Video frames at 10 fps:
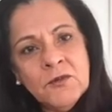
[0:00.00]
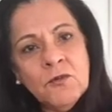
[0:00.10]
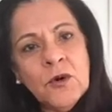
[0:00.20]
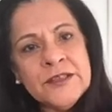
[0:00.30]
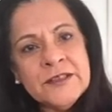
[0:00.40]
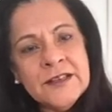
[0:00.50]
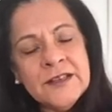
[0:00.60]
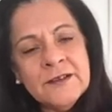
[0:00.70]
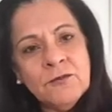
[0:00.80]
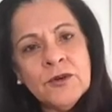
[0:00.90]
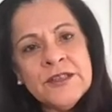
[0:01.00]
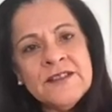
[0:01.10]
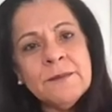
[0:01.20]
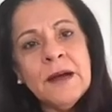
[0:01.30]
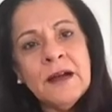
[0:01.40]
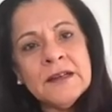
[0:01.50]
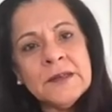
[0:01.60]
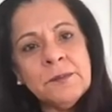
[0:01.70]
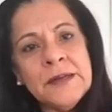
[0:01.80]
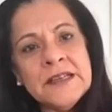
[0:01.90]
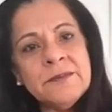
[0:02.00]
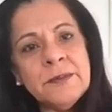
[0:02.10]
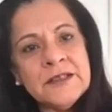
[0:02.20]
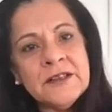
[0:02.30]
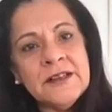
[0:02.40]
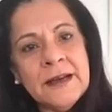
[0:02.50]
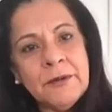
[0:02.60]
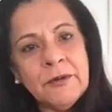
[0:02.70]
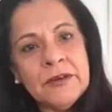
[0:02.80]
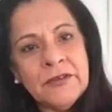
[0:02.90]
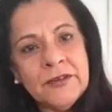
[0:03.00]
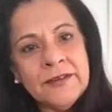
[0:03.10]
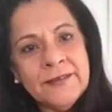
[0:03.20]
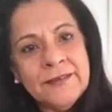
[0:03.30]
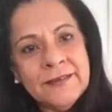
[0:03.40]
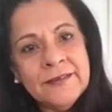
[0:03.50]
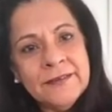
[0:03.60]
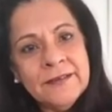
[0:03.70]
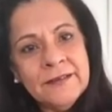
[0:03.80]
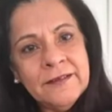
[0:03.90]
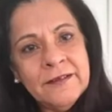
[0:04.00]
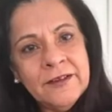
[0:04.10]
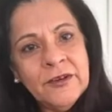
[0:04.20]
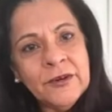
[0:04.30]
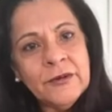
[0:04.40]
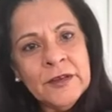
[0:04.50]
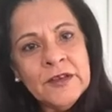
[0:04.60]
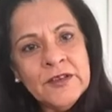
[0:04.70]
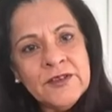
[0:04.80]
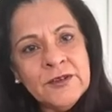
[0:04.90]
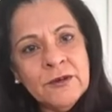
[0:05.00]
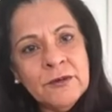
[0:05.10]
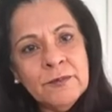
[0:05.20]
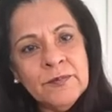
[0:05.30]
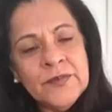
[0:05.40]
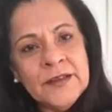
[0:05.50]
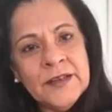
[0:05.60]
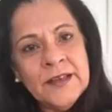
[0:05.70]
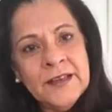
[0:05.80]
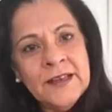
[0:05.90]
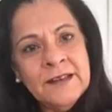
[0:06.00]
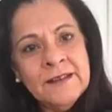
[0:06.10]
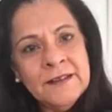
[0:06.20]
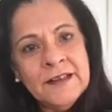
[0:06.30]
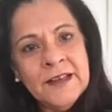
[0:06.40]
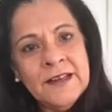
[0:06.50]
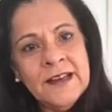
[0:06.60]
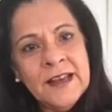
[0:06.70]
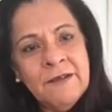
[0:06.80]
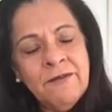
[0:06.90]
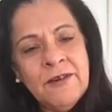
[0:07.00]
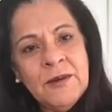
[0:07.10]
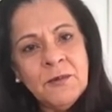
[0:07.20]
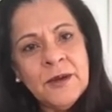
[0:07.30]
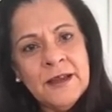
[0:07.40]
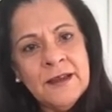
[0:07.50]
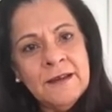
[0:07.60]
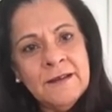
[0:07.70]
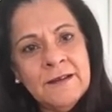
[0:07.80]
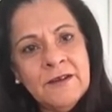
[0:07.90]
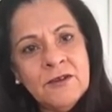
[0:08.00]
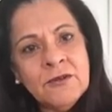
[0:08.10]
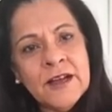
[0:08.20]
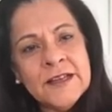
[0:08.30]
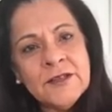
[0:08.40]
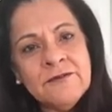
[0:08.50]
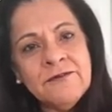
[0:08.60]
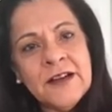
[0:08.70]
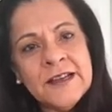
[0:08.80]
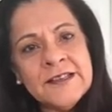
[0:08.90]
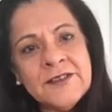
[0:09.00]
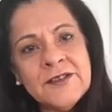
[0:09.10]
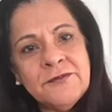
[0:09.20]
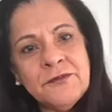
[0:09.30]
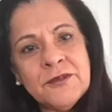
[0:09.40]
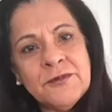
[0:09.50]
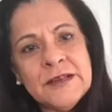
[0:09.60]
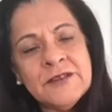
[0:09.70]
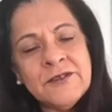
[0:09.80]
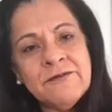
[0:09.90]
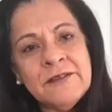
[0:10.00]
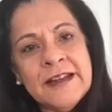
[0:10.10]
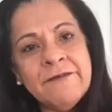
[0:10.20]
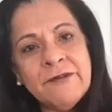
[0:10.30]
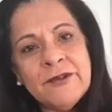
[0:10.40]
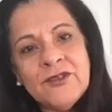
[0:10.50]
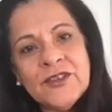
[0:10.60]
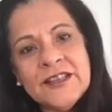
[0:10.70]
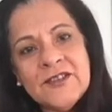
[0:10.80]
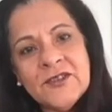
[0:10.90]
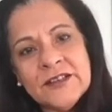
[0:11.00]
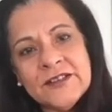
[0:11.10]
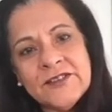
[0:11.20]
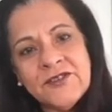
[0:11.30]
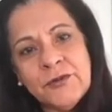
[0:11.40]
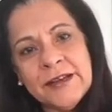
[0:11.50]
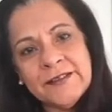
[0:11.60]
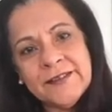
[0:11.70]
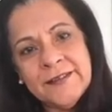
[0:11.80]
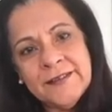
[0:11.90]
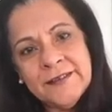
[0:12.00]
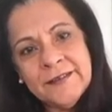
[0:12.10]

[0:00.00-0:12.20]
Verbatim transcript: what what is a marketplace but collaboration? You know, so in in every way you kind of find different ways of leveraging each other's strength